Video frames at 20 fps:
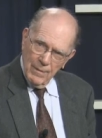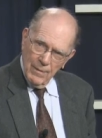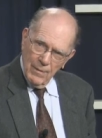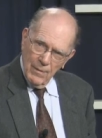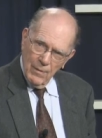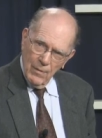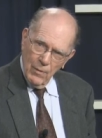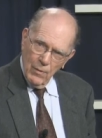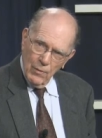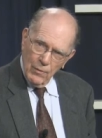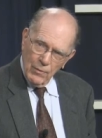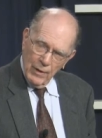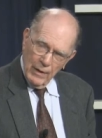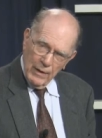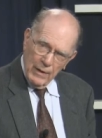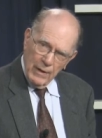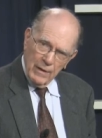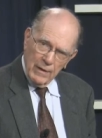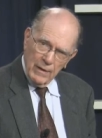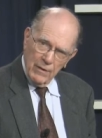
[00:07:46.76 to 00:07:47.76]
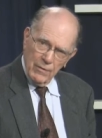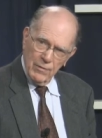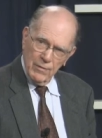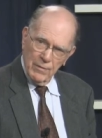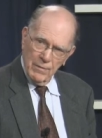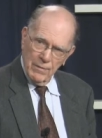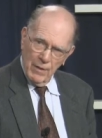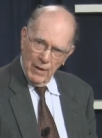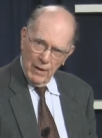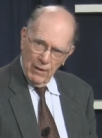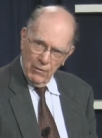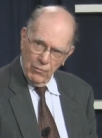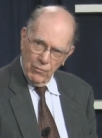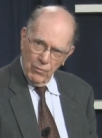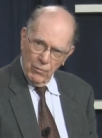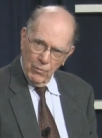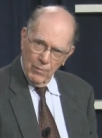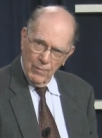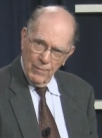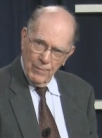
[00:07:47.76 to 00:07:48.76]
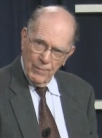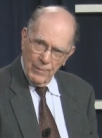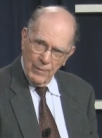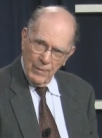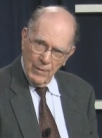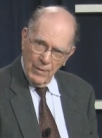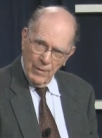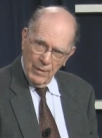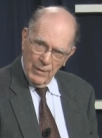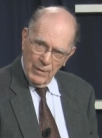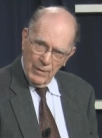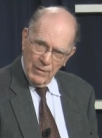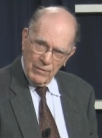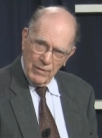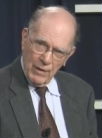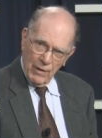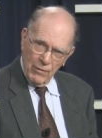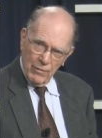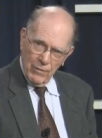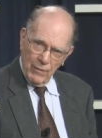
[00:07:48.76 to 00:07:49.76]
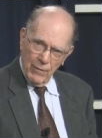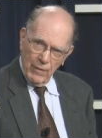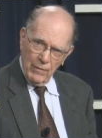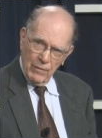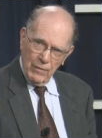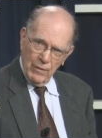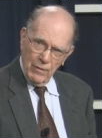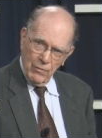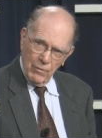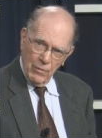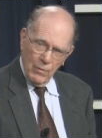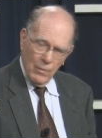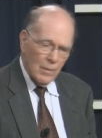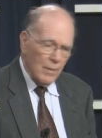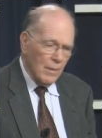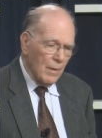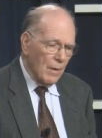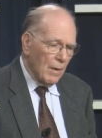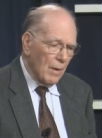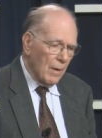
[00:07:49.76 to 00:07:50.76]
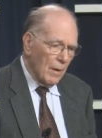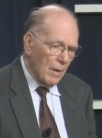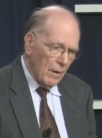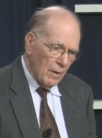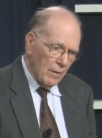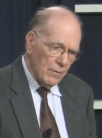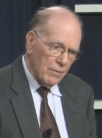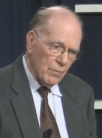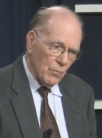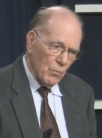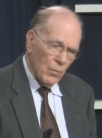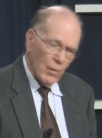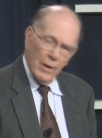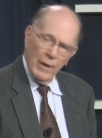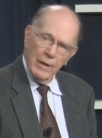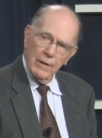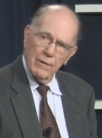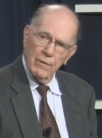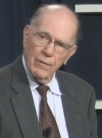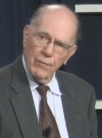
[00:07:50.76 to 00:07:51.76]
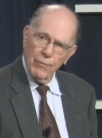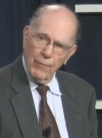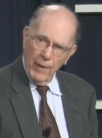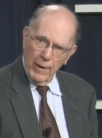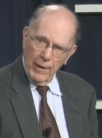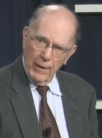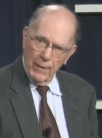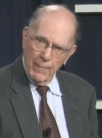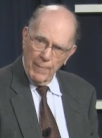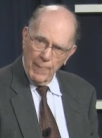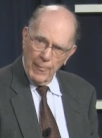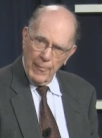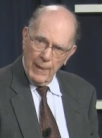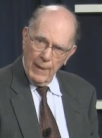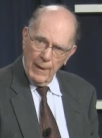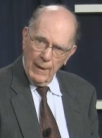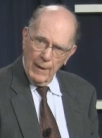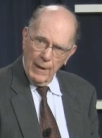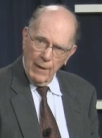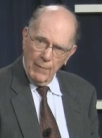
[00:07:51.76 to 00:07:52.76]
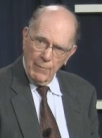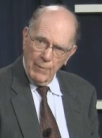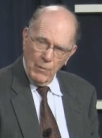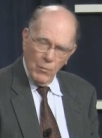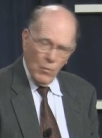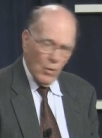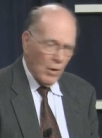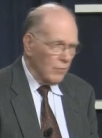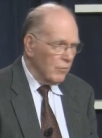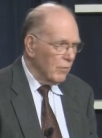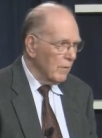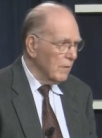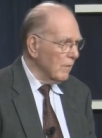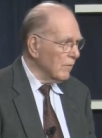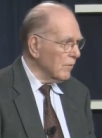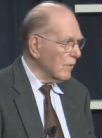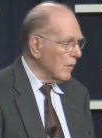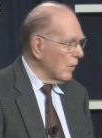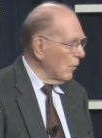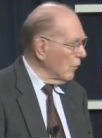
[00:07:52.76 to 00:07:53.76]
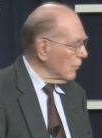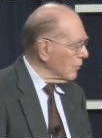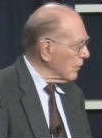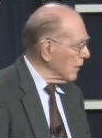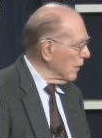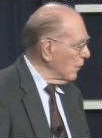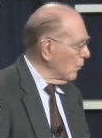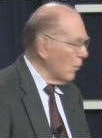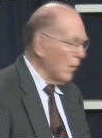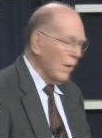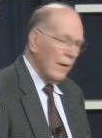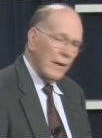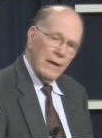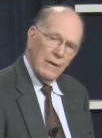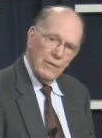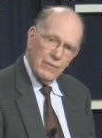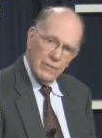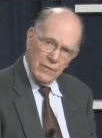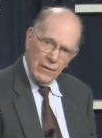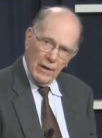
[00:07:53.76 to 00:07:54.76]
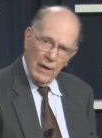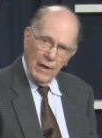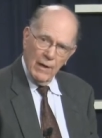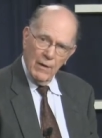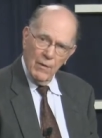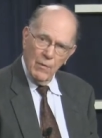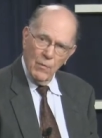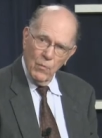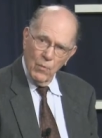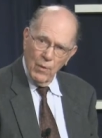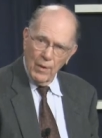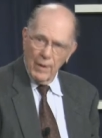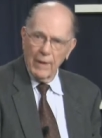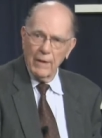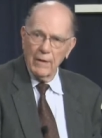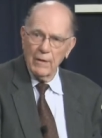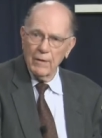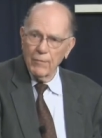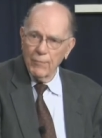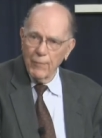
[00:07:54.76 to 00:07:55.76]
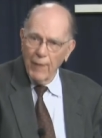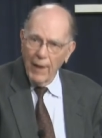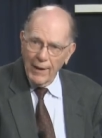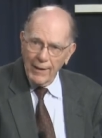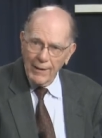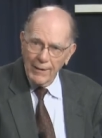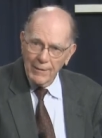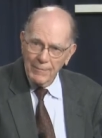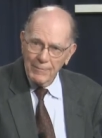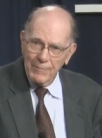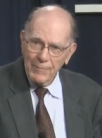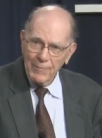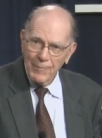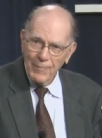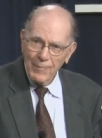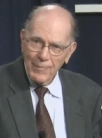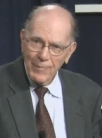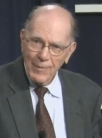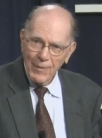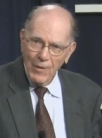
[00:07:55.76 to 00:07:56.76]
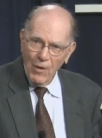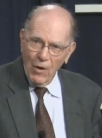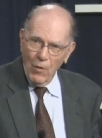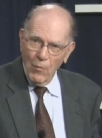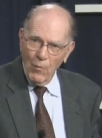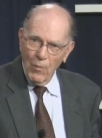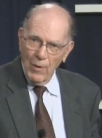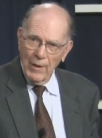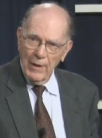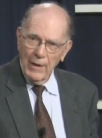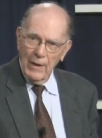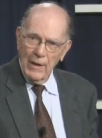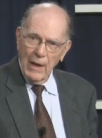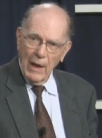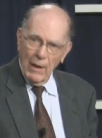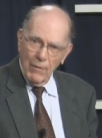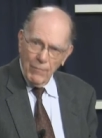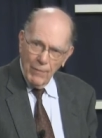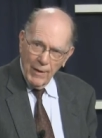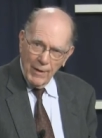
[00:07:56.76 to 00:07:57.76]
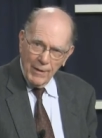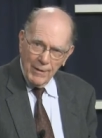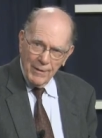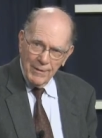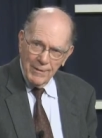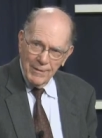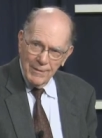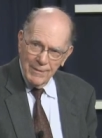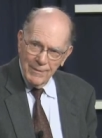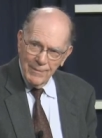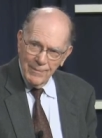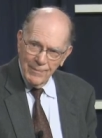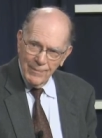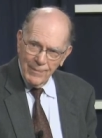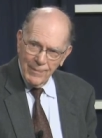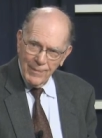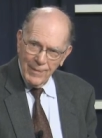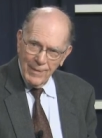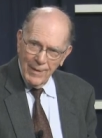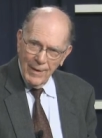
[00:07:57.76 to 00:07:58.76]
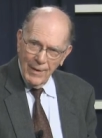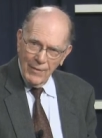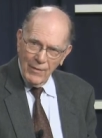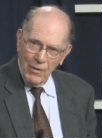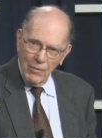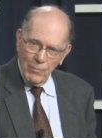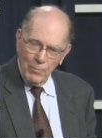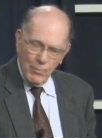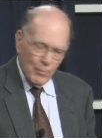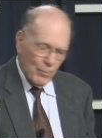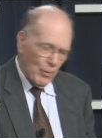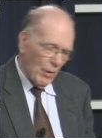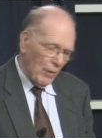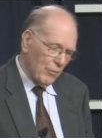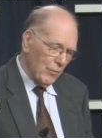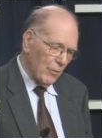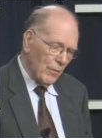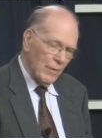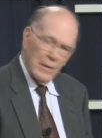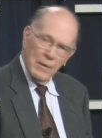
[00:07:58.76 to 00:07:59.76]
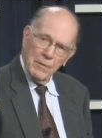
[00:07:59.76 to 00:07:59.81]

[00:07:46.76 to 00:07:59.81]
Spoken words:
who's leading this issue, in discussion of this issue, is willing to fight. And I've been watching this closely. Will he stay willing to fight? Or will he cave in? And there's pressure in the